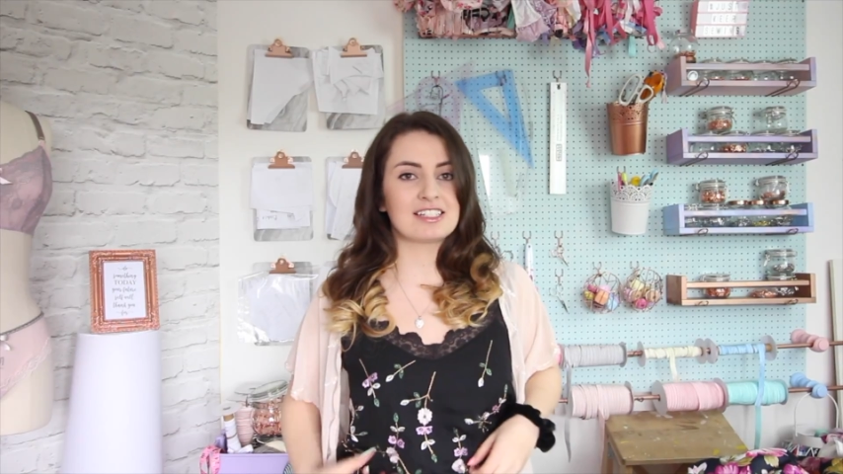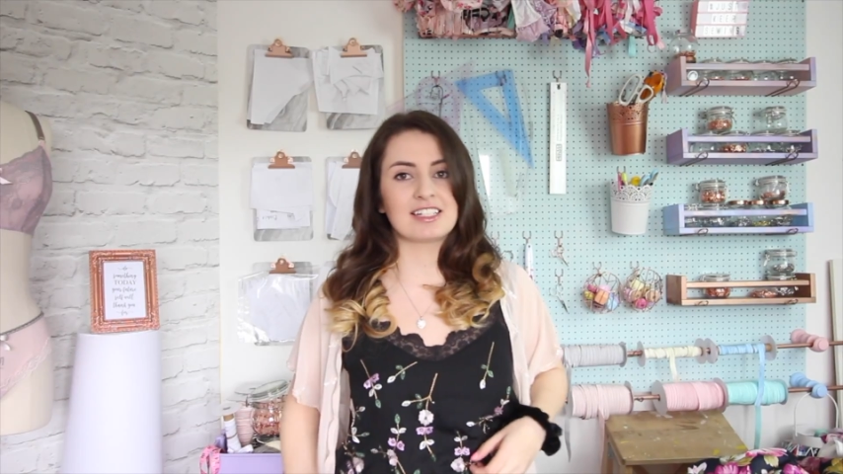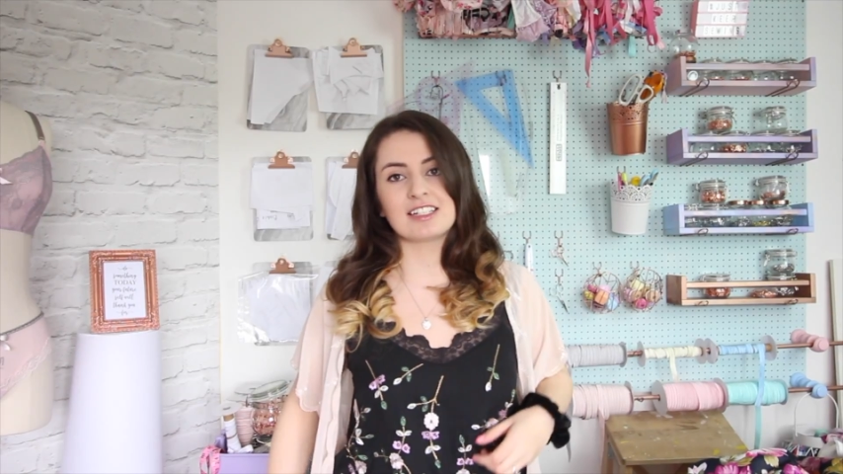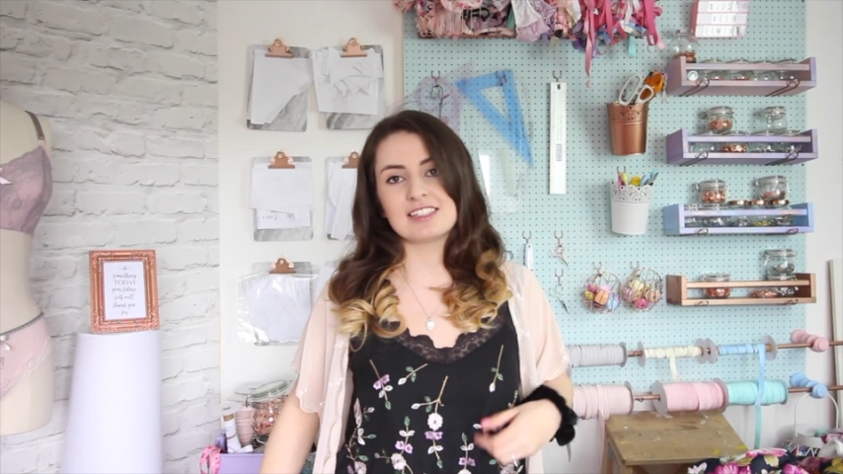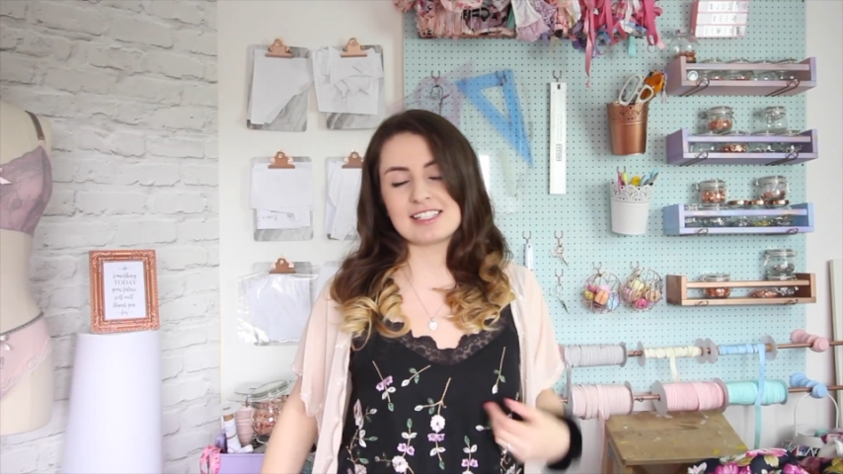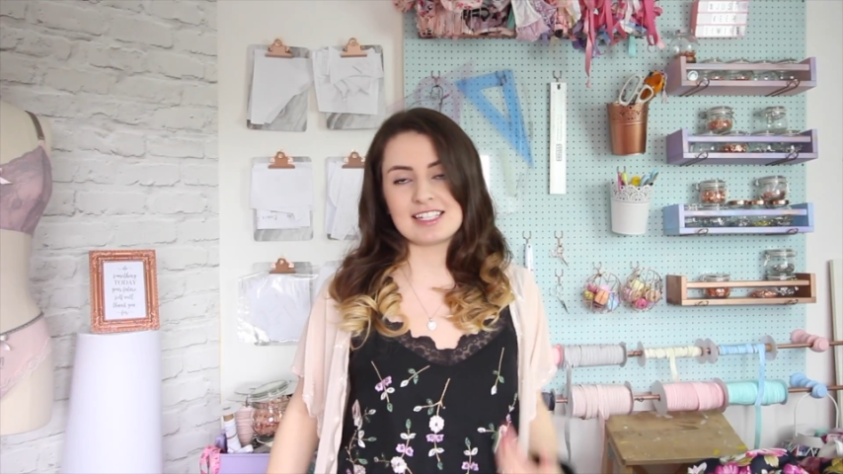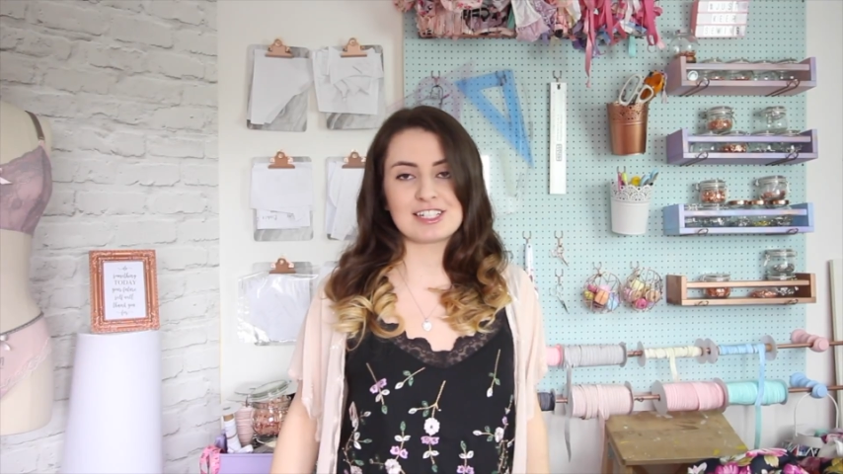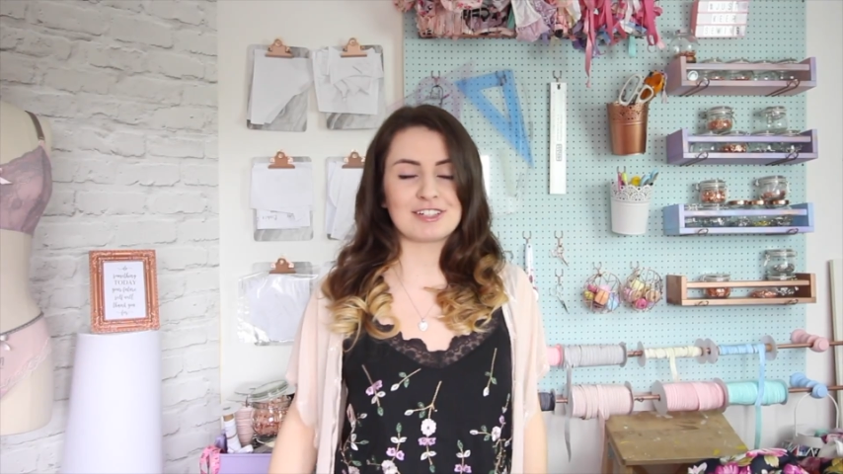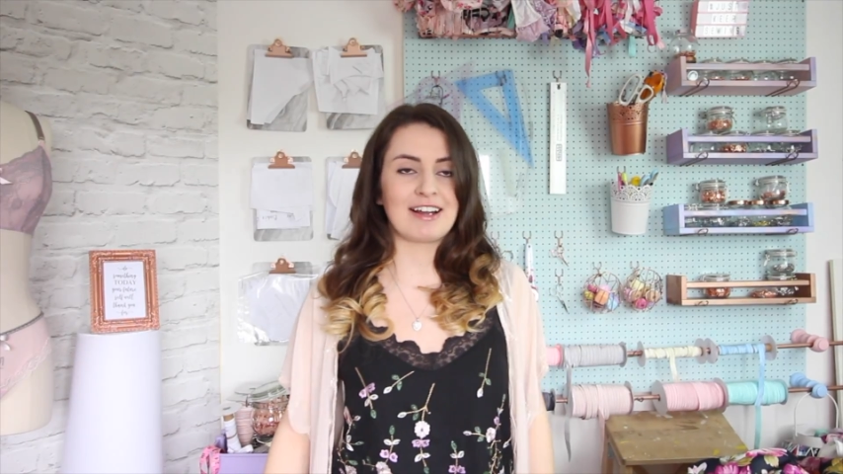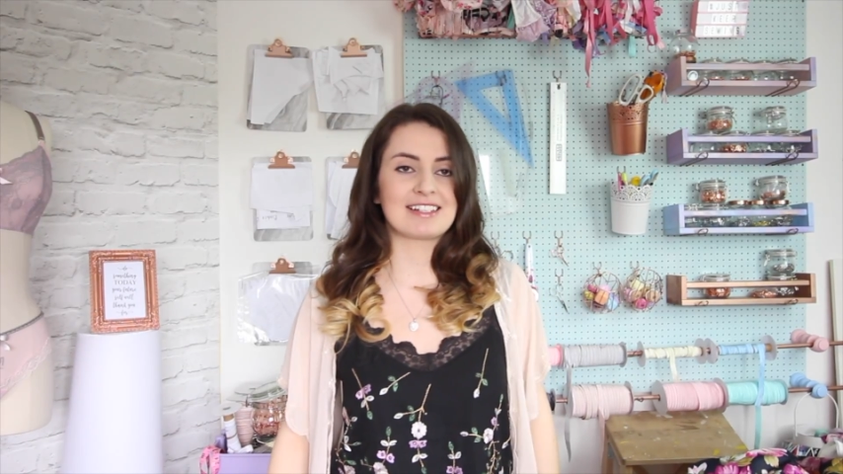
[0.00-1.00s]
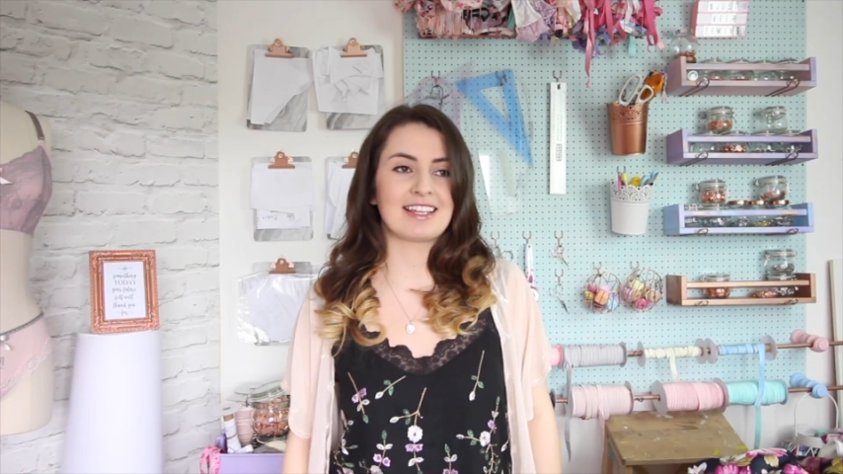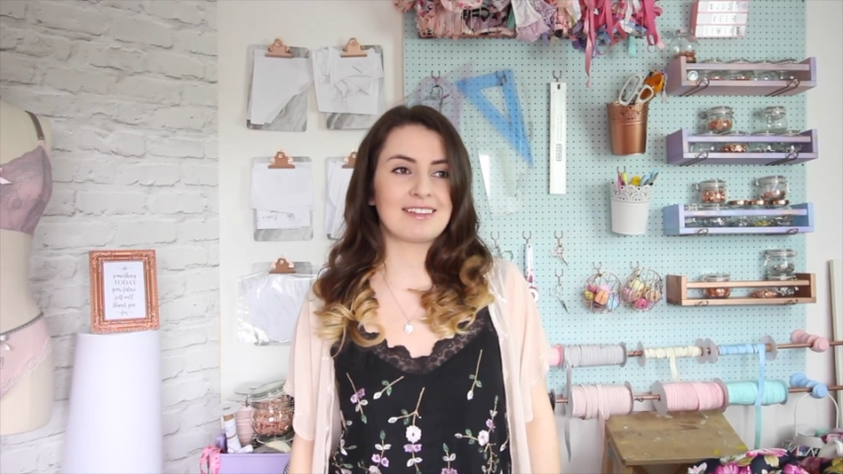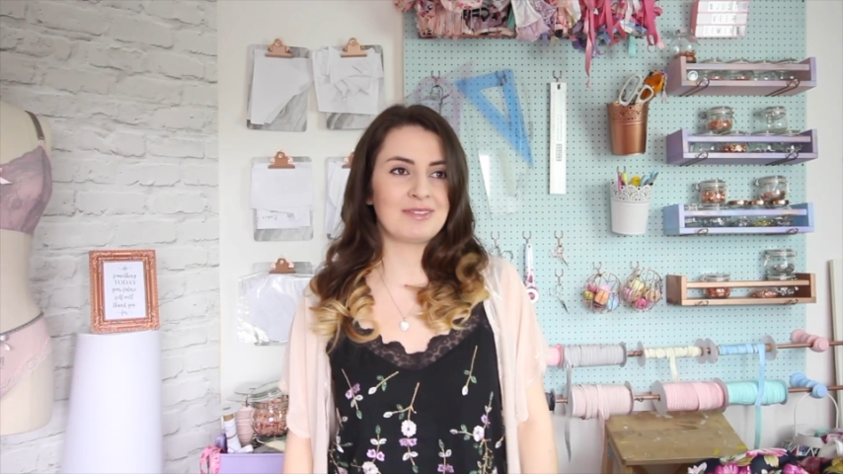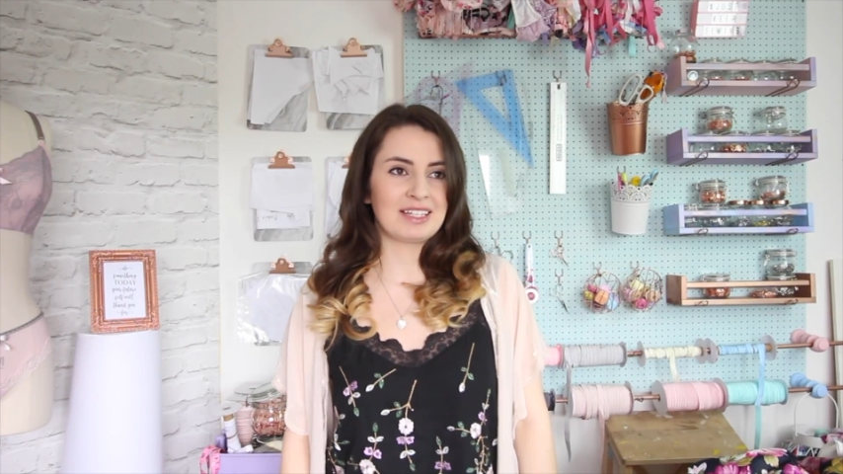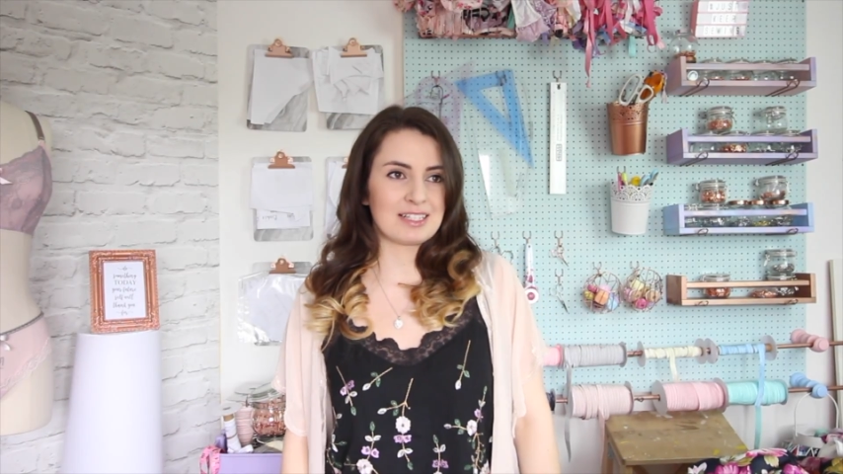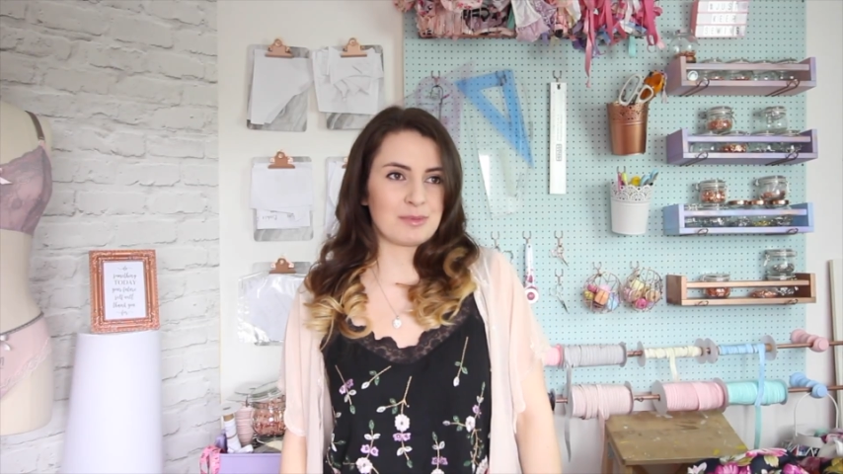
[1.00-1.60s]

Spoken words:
to disintegrate. I think that's